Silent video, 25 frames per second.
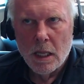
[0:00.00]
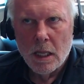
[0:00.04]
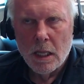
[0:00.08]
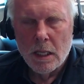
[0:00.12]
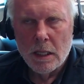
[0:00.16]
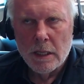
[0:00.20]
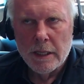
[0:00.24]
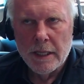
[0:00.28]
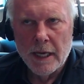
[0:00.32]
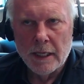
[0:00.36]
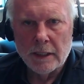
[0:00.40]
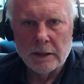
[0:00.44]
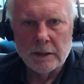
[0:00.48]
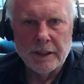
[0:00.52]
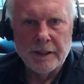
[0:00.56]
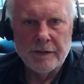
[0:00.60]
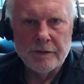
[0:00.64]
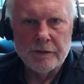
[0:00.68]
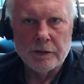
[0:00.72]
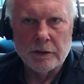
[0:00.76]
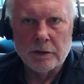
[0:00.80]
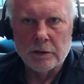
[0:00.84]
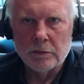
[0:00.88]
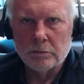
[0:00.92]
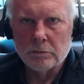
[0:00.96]
that leaves
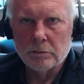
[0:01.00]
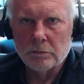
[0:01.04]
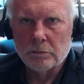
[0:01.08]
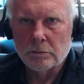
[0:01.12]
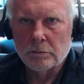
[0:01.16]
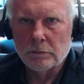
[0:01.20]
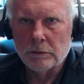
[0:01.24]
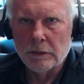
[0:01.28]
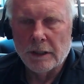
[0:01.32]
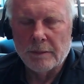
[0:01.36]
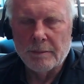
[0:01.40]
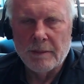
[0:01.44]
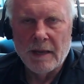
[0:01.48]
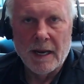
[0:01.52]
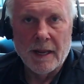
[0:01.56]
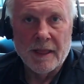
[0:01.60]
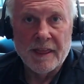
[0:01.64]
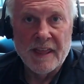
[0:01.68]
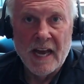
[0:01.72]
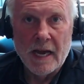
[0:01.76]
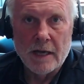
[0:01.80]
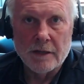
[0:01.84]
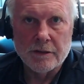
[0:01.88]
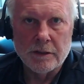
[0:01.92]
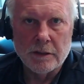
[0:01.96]
her about
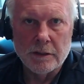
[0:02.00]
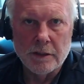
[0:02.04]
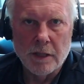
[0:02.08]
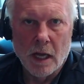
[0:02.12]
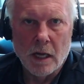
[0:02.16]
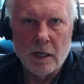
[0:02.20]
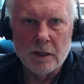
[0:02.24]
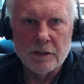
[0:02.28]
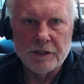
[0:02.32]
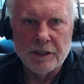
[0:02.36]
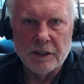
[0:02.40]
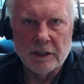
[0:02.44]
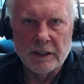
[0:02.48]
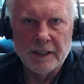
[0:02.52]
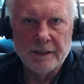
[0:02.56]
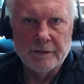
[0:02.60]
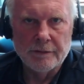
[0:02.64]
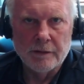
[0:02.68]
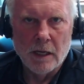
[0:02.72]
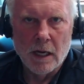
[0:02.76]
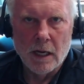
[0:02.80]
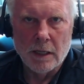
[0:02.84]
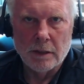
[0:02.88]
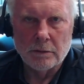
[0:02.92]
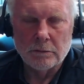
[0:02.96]
$1,000 to
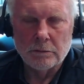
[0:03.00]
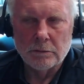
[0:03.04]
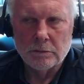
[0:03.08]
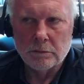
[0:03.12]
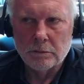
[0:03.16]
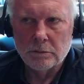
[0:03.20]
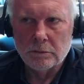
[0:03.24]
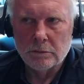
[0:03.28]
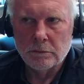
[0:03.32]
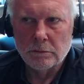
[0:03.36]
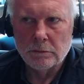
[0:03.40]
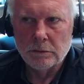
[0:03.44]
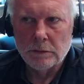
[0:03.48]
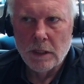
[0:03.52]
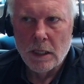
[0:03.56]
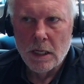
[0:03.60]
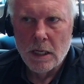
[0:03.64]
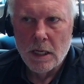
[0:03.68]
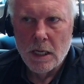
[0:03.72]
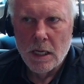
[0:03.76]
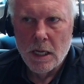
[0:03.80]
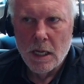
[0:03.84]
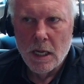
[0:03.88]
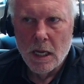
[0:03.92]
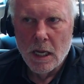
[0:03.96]
live
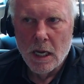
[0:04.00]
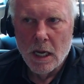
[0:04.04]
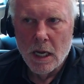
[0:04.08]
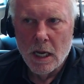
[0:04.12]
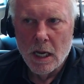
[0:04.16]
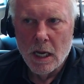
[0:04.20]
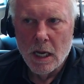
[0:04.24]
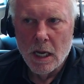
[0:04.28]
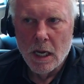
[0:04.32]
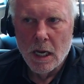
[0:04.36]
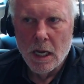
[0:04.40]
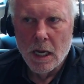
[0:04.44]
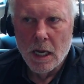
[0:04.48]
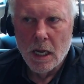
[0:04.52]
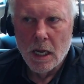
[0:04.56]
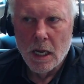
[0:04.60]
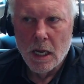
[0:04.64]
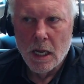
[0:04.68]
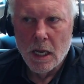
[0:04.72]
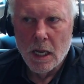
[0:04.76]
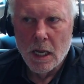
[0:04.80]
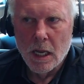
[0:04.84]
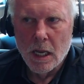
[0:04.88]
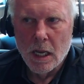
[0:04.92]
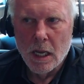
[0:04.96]
on,
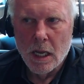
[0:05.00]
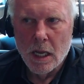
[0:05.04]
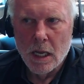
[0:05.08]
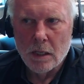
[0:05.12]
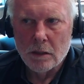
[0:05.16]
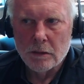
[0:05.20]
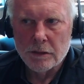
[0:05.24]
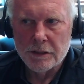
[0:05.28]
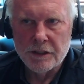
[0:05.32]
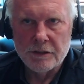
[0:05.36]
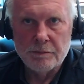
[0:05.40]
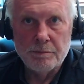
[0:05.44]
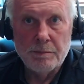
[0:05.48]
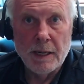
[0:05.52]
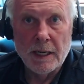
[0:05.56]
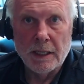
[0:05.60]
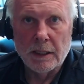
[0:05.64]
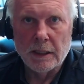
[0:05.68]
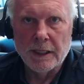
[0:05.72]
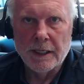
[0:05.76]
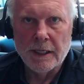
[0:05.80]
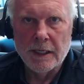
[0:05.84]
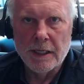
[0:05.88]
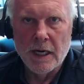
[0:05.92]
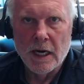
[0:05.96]
which is
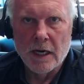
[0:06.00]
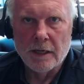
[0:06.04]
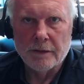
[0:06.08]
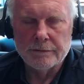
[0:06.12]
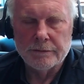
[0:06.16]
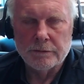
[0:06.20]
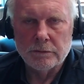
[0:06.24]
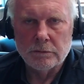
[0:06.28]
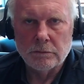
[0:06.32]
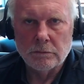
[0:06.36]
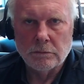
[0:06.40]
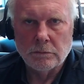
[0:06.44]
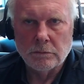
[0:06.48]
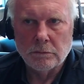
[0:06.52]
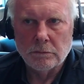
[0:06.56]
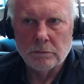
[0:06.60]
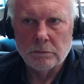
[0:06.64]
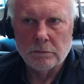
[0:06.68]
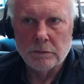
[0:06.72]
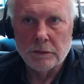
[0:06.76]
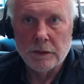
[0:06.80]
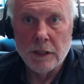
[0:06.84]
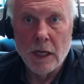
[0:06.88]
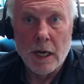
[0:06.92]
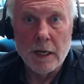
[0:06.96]
barely enough,
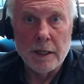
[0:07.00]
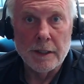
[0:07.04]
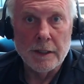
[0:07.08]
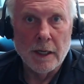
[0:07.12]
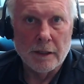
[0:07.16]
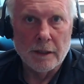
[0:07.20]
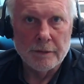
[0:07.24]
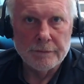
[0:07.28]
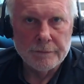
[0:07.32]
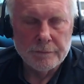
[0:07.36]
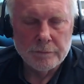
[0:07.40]
not enough.